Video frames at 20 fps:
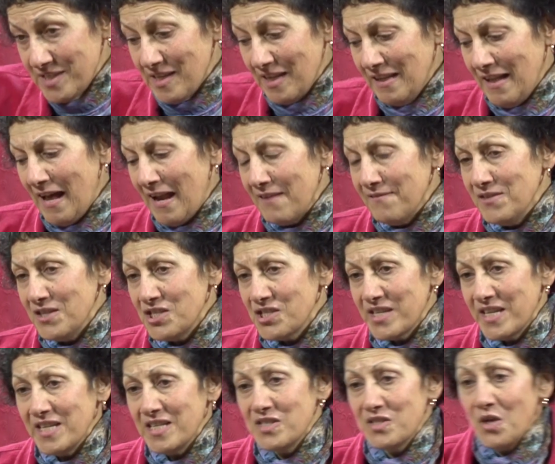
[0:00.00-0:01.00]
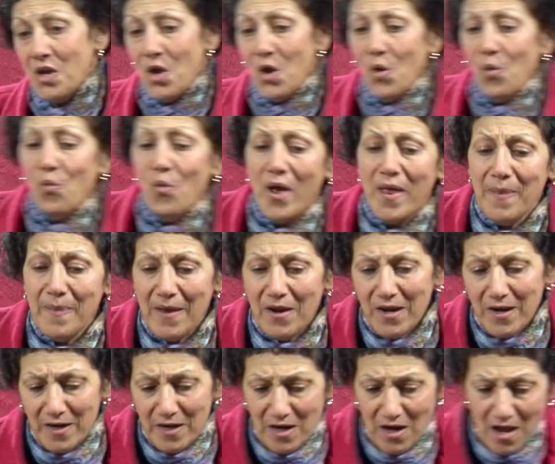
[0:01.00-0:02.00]
A lot of these kids, when
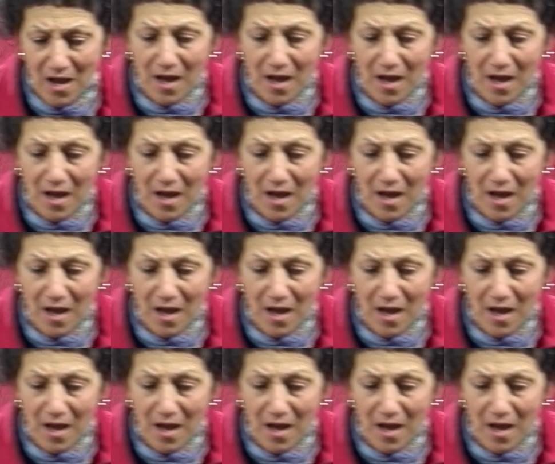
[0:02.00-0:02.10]
their